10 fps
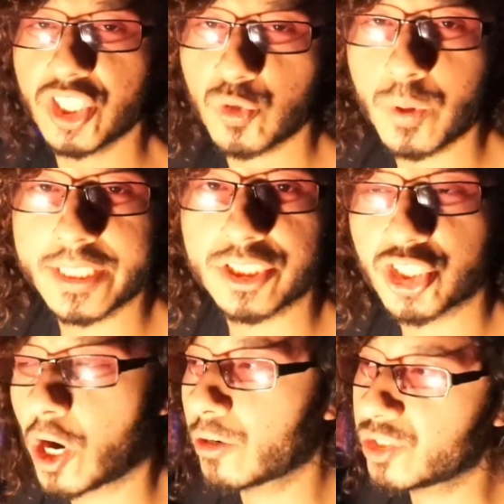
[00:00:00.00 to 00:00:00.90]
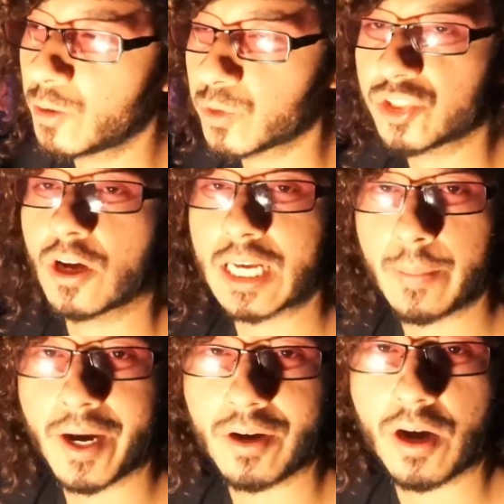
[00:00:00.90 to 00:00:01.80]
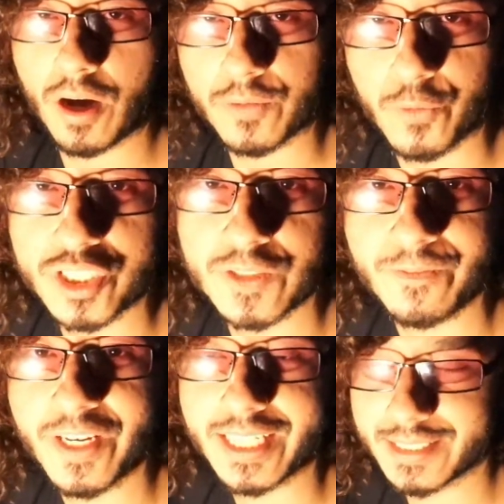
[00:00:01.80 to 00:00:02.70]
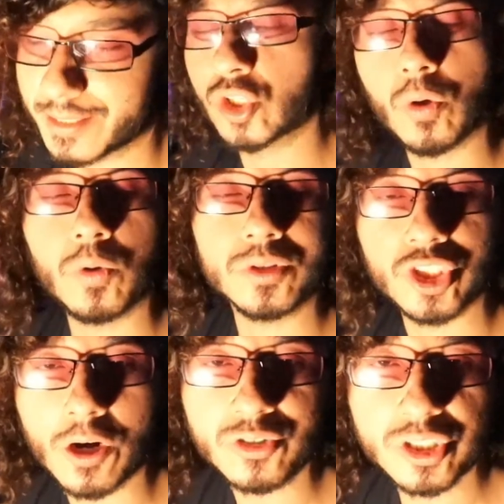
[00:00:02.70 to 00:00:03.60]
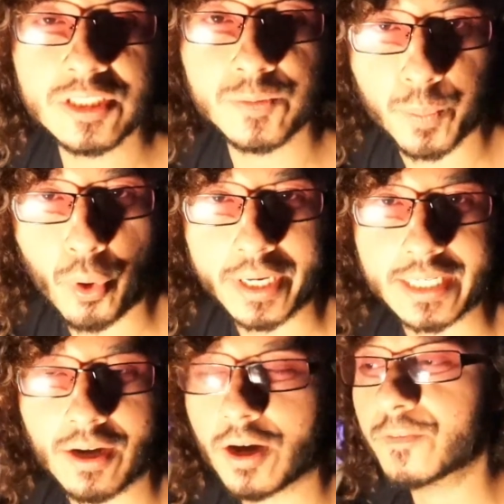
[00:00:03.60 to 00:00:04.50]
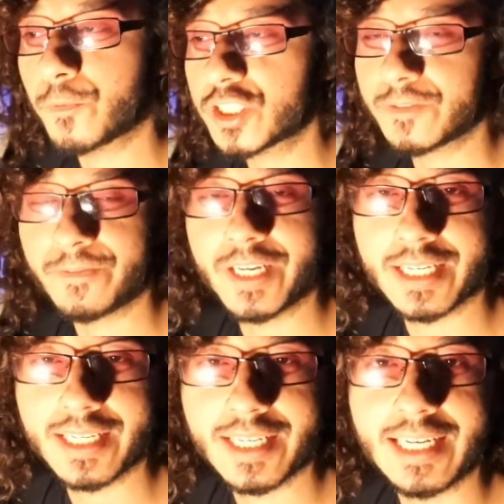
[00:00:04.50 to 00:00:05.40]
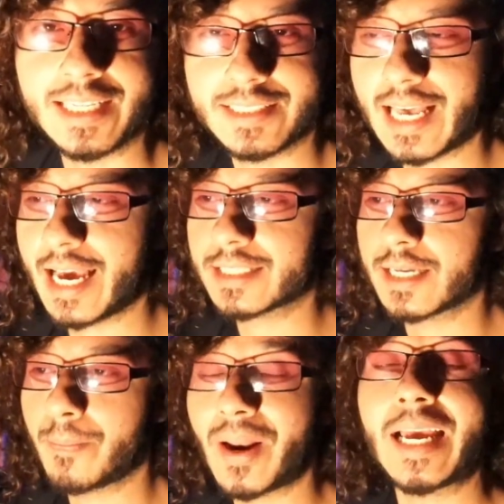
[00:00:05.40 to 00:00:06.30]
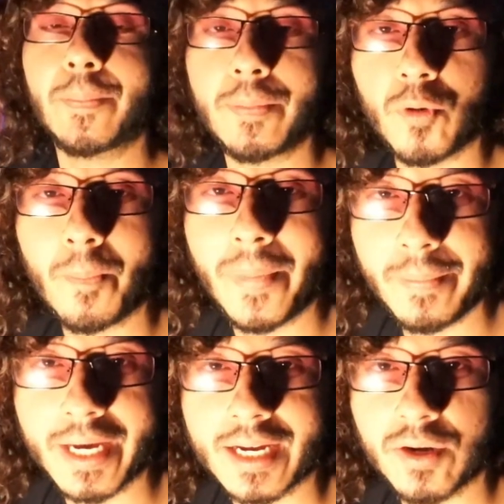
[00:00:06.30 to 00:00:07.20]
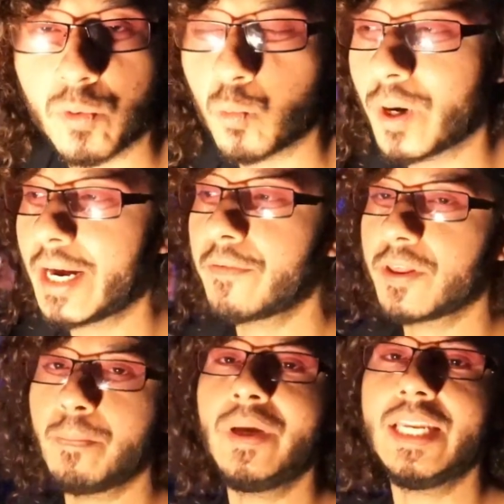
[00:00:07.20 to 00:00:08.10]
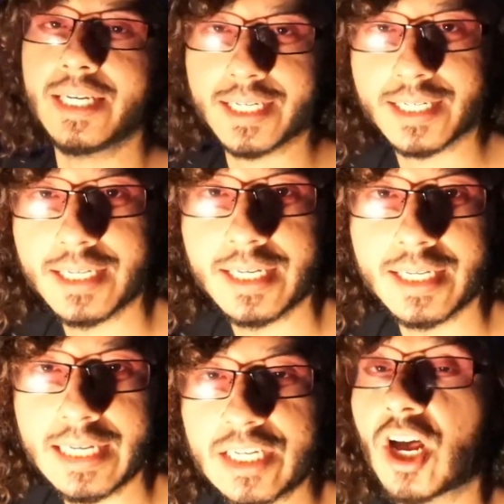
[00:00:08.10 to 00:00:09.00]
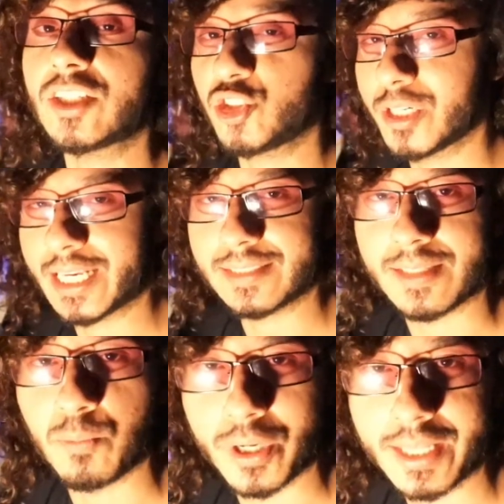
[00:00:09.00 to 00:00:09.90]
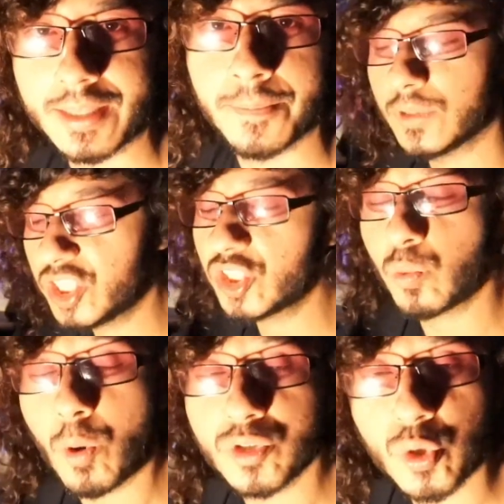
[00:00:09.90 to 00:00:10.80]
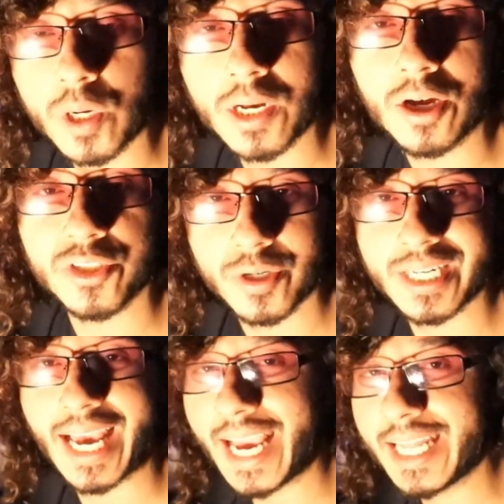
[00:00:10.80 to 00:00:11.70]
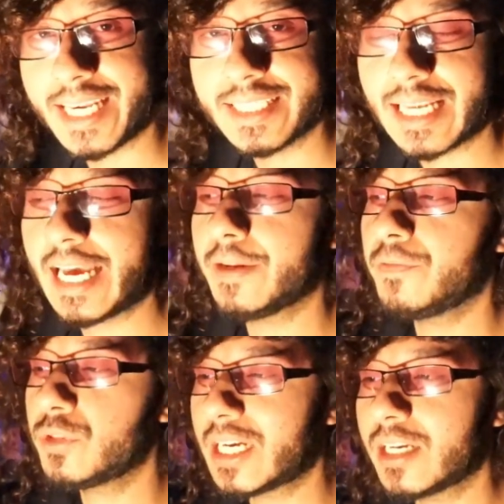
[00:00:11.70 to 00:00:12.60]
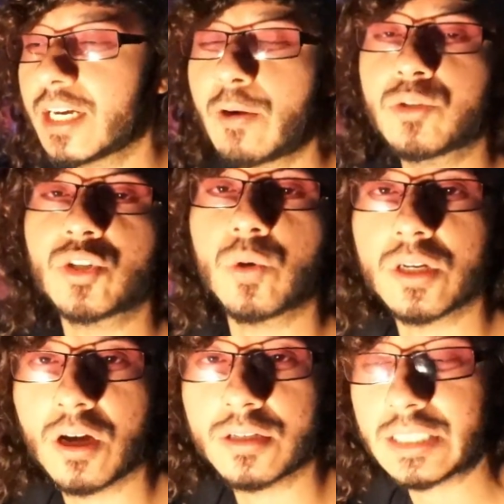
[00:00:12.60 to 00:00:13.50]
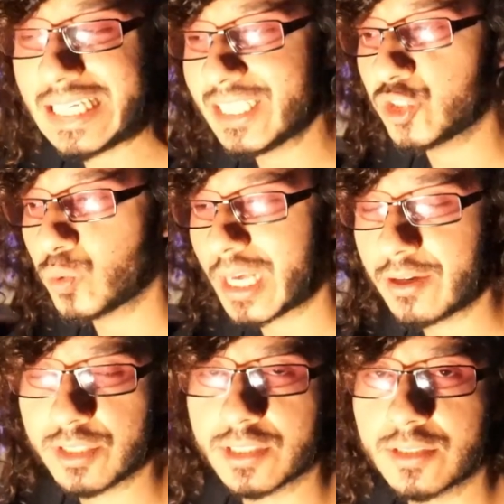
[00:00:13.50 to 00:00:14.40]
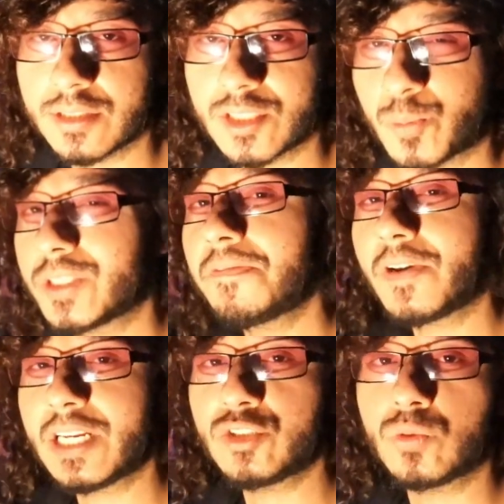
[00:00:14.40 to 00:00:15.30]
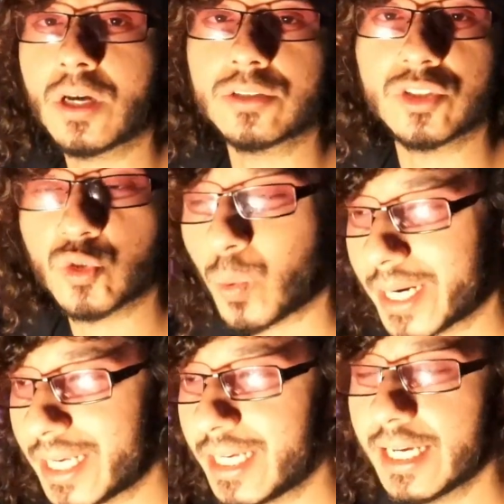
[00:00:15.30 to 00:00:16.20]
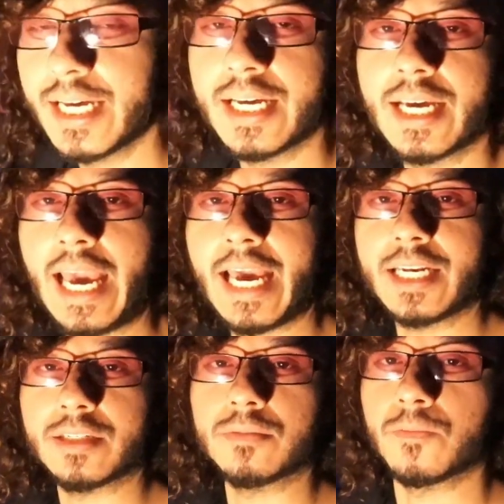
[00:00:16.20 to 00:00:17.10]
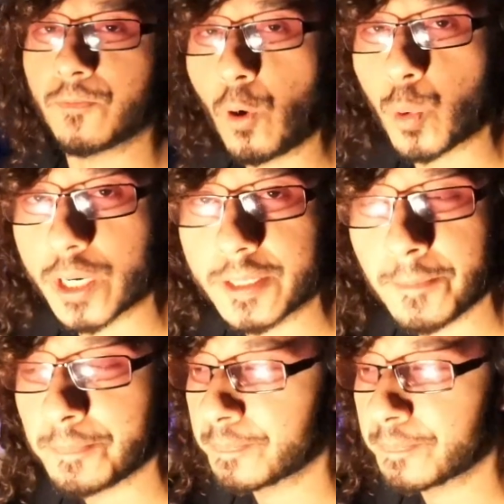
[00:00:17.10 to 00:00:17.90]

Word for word: is what Charleston was talking about on Fresh and Fit. So Charleston's point on Fresh and Fit is that black people mimic whatever the media indoctrinates them with. This is what was going on during the 80s. And if you take a look at what's going on in the 2000s, specifically 2020 and forward,